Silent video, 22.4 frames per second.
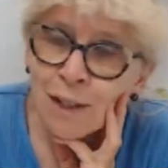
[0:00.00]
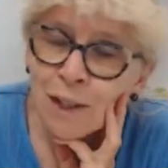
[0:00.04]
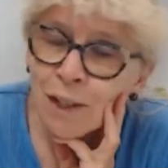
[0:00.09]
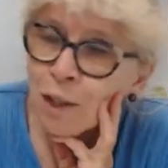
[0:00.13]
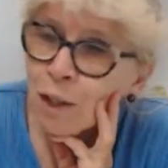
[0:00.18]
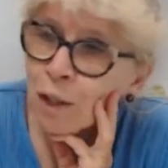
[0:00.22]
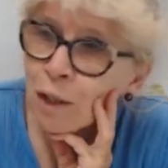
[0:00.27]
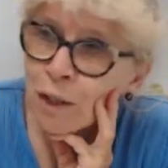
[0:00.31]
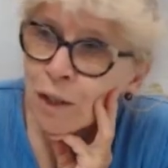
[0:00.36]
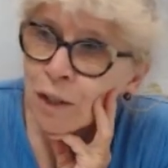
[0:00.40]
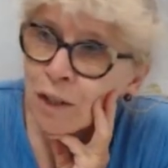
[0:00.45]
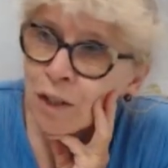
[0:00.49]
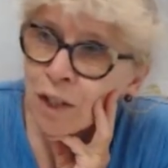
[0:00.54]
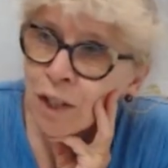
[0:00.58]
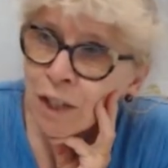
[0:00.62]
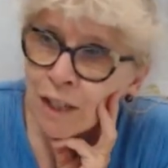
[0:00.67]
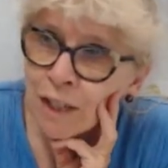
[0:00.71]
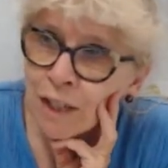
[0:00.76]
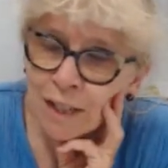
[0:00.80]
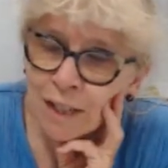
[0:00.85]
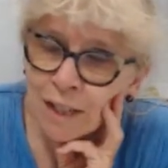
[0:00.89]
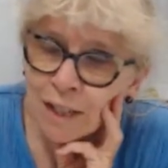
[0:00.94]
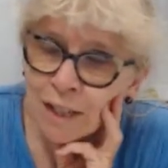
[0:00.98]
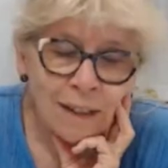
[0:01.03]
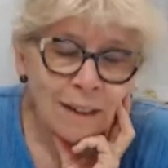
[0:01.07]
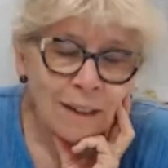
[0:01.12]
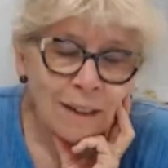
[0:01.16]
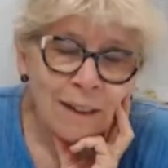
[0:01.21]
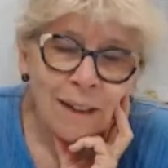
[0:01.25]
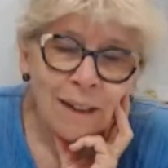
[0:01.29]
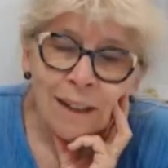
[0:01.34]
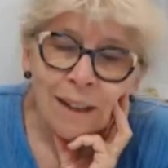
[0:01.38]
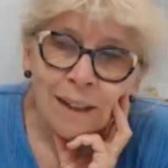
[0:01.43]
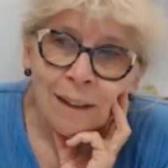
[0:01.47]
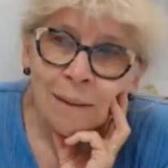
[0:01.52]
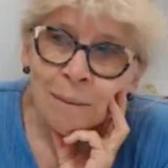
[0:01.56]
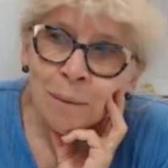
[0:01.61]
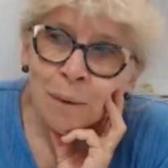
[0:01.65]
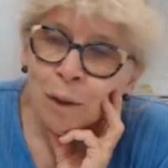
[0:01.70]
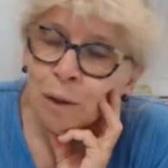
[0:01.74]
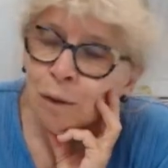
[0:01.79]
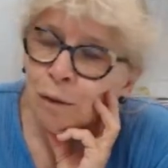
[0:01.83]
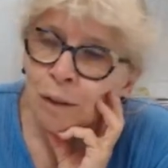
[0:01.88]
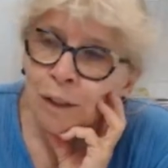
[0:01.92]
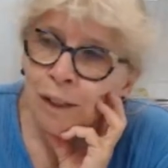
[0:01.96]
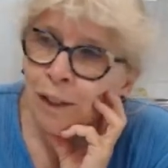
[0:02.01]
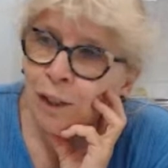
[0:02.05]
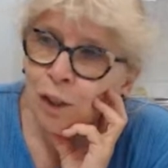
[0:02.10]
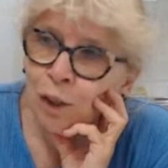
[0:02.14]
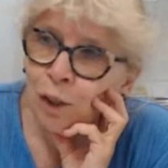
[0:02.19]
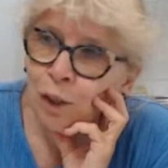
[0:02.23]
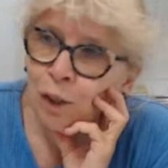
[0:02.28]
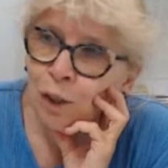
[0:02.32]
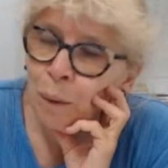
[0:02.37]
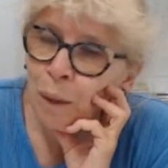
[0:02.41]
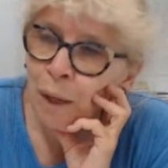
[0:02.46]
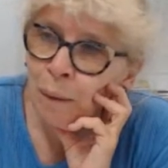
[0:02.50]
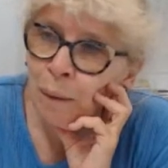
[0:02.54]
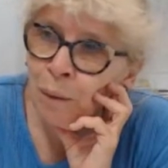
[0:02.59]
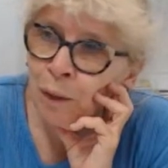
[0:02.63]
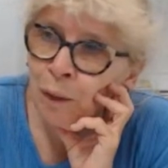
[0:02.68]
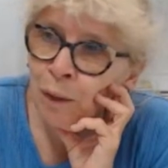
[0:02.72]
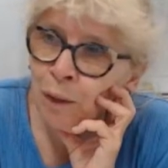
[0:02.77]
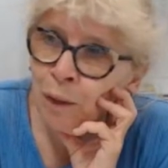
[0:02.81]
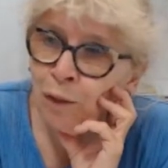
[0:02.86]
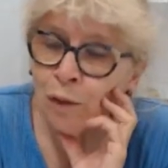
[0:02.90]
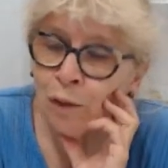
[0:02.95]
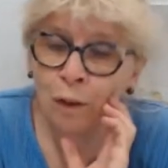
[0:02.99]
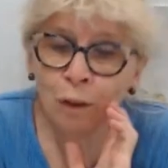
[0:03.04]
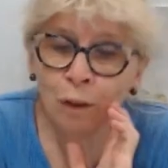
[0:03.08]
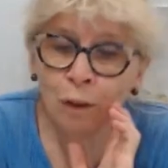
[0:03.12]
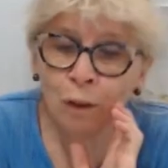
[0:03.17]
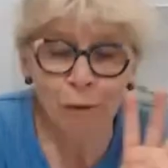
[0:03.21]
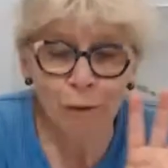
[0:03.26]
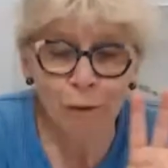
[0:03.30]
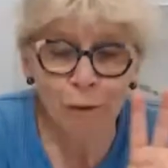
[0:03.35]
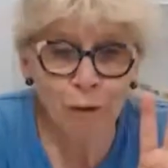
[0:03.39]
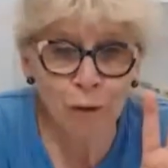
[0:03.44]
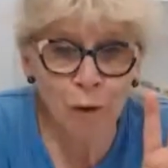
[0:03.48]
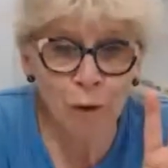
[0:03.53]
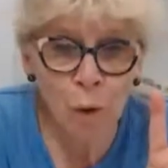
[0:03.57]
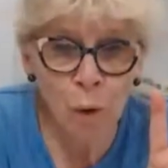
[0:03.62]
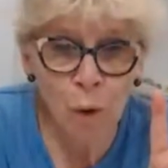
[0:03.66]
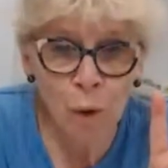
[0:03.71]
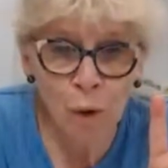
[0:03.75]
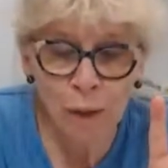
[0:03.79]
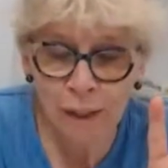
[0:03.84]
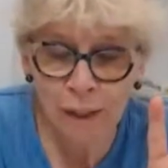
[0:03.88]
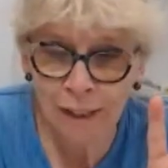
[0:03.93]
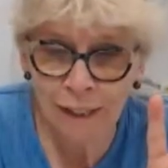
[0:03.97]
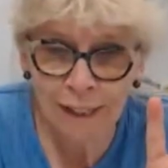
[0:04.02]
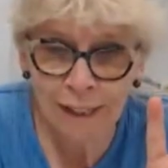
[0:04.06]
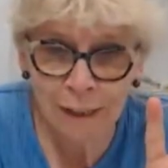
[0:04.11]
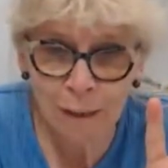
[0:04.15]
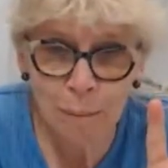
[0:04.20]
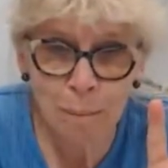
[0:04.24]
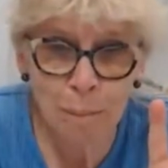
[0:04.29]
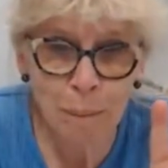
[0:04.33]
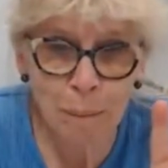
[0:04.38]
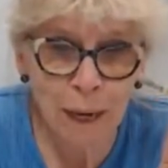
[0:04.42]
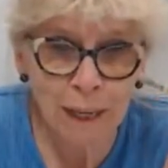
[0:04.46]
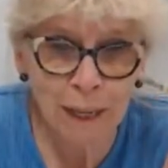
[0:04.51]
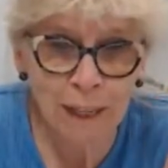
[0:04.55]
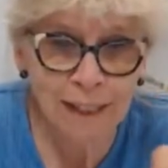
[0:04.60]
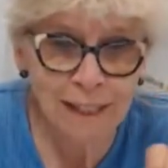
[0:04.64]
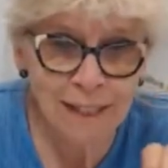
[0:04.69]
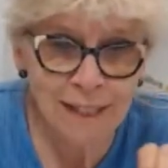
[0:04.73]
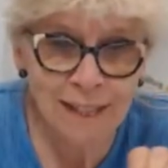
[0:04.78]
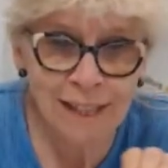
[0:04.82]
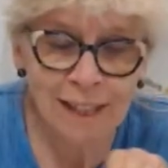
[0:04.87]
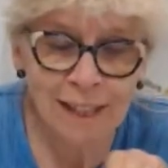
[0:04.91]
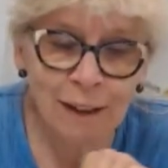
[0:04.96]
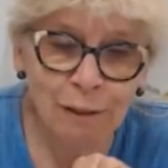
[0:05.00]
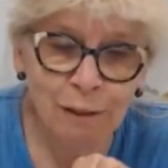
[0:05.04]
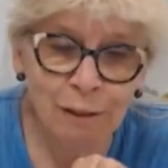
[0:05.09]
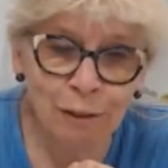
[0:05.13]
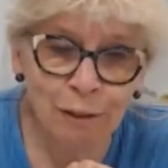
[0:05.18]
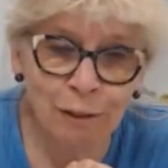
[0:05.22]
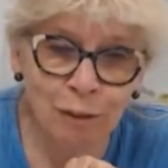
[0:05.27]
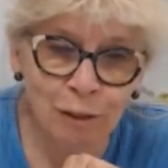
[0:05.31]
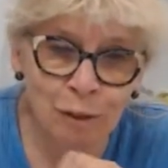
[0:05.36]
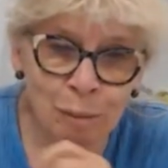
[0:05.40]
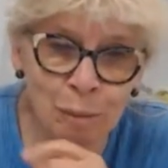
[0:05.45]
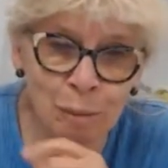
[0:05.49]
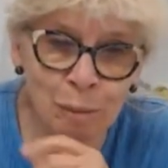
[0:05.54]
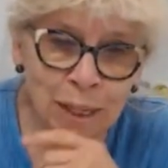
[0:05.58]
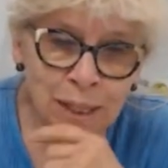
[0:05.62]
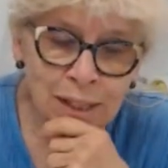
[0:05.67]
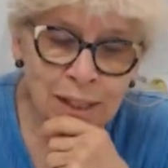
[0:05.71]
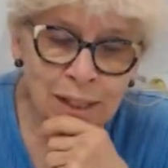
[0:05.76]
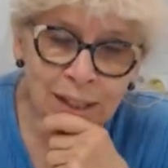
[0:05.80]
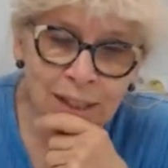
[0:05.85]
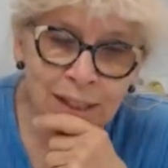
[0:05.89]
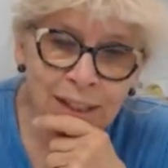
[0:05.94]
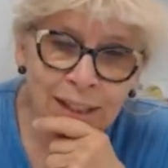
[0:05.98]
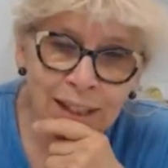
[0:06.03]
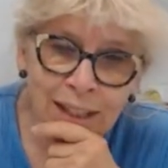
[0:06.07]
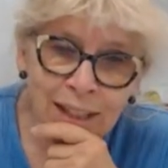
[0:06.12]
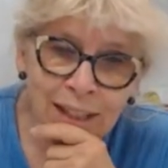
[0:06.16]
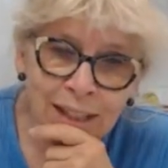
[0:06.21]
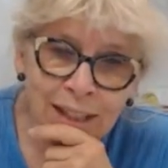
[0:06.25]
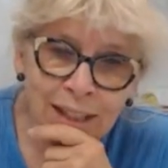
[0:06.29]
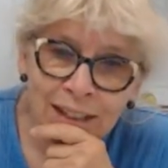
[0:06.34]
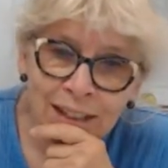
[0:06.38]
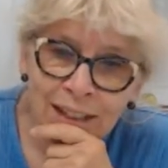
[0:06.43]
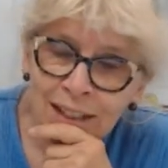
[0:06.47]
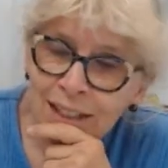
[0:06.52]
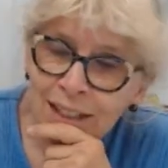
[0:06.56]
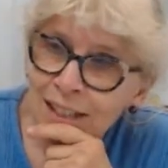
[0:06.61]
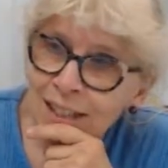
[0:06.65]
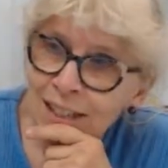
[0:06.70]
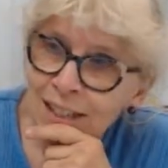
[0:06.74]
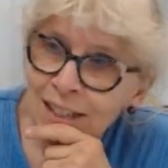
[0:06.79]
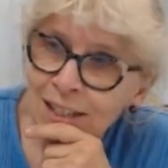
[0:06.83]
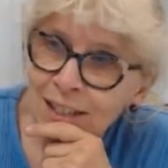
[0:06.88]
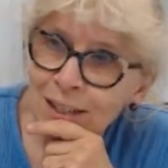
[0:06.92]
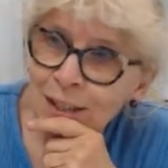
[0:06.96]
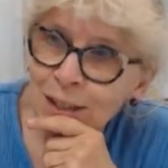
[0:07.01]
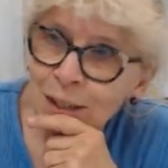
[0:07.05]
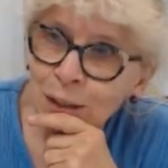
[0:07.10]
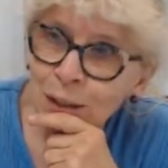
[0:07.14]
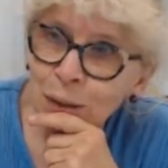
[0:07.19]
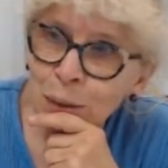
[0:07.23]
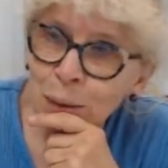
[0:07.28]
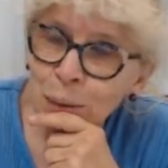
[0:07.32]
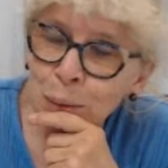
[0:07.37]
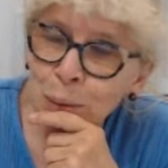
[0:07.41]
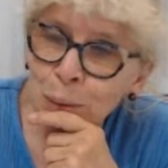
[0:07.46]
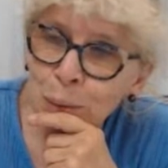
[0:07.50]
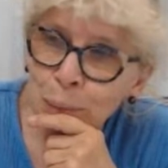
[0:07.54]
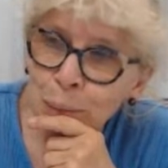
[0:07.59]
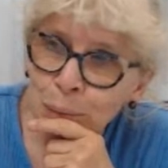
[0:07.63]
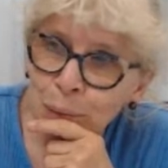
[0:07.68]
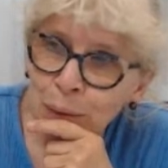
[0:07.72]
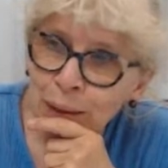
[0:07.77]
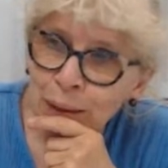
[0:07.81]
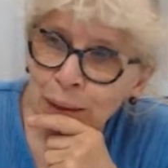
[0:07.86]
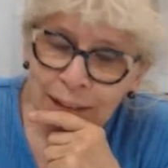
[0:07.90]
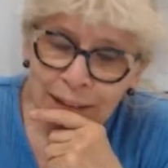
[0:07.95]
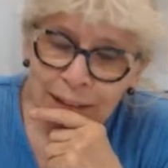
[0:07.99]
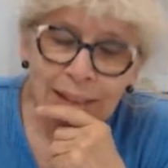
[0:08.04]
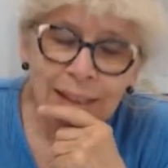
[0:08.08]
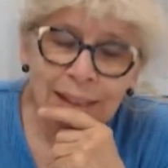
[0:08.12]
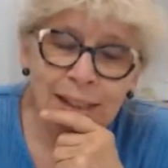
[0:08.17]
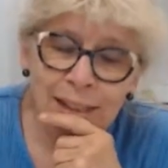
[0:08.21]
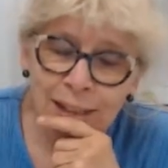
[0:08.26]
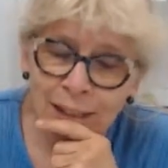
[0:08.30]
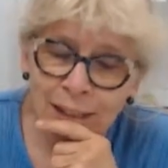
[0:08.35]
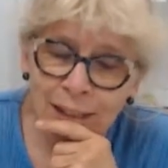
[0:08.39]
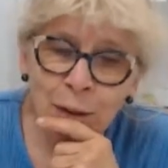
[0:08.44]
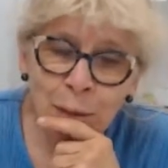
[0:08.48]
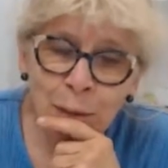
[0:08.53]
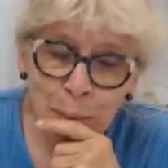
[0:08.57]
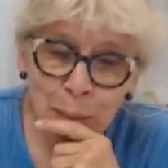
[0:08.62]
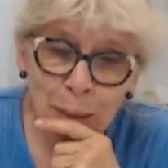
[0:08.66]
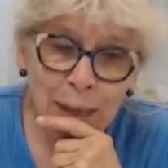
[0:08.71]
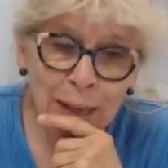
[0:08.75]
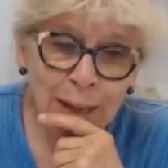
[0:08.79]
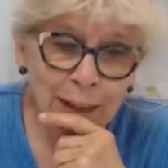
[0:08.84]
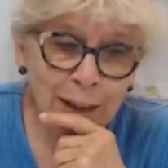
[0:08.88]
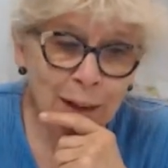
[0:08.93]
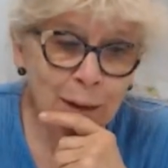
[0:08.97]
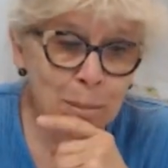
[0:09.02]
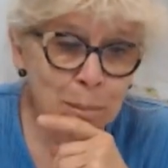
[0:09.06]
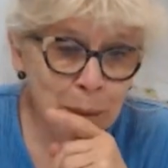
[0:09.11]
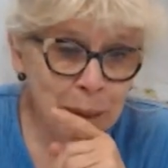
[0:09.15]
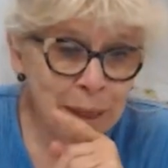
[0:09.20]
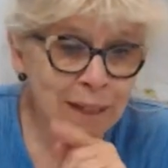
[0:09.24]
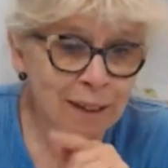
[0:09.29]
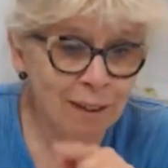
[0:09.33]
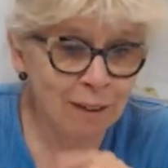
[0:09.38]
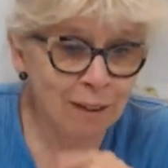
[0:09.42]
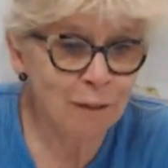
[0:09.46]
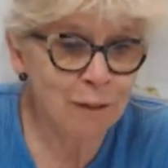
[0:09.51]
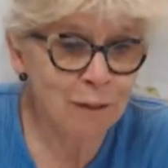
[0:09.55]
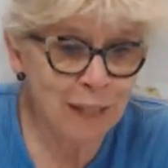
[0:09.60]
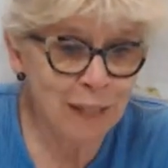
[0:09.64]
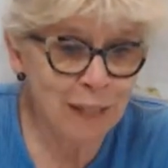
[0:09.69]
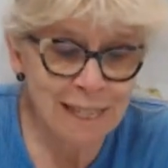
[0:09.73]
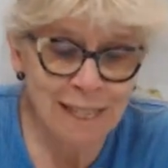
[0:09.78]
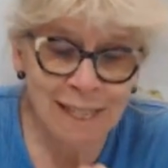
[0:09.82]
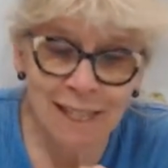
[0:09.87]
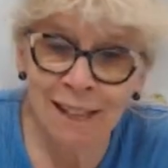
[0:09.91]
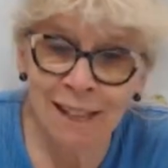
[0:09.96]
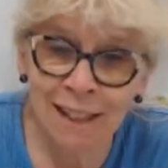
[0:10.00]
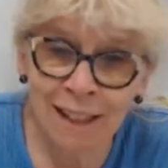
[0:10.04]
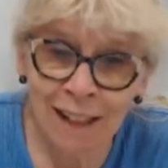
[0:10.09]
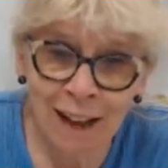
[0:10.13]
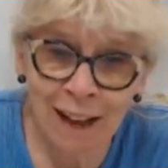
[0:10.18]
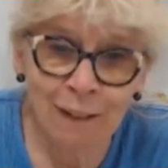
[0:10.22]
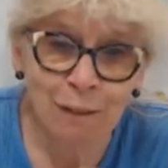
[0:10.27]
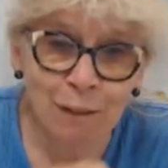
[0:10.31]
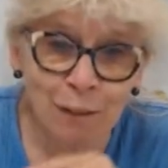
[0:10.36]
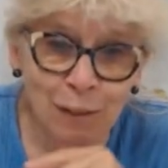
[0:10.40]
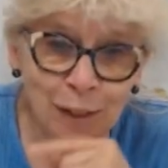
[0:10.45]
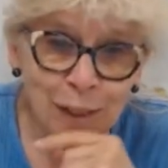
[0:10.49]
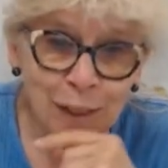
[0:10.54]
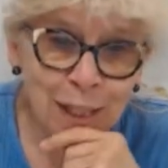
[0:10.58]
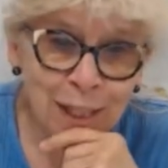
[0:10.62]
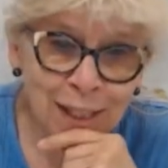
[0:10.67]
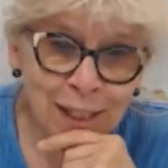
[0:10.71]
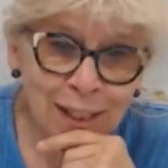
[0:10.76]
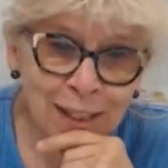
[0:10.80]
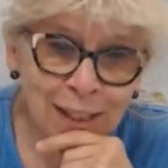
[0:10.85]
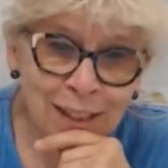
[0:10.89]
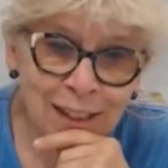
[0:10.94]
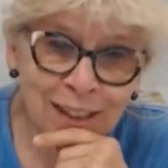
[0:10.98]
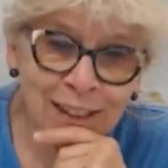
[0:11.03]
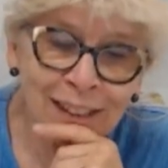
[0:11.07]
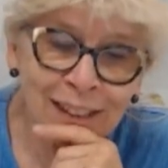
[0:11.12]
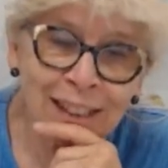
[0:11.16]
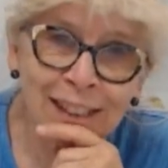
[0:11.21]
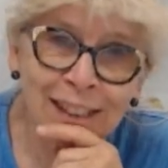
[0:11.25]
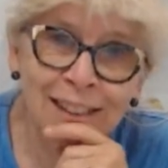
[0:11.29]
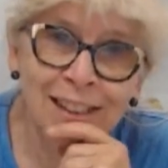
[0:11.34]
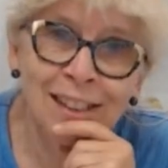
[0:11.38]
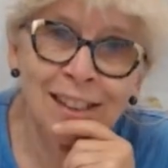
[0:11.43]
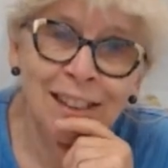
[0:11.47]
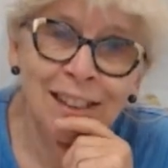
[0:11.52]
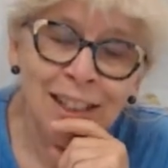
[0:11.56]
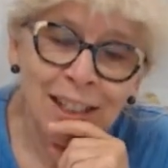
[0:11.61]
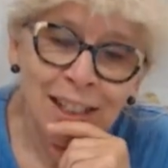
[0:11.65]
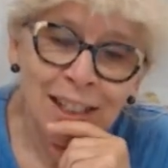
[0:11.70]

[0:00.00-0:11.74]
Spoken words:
sausages. I'm not really sure what I'm going to do. Got 4 little pies left from yesterday. So it's going to be a bit of this and that for dinner tonight.